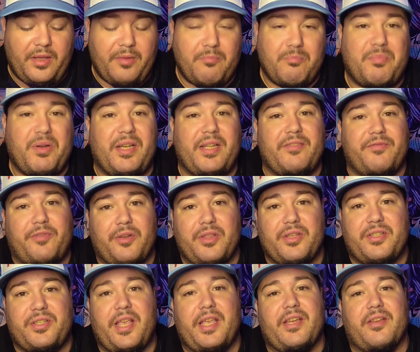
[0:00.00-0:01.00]
But for
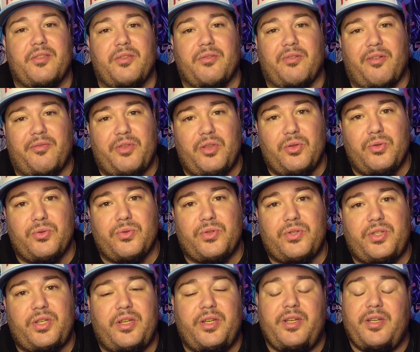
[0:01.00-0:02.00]
the sake of the
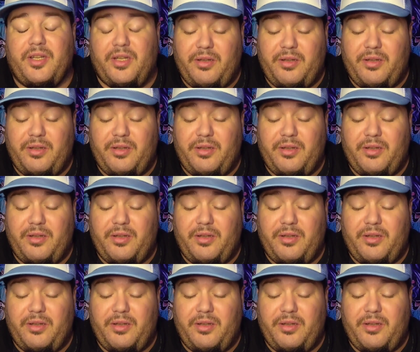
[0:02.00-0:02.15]
reviews,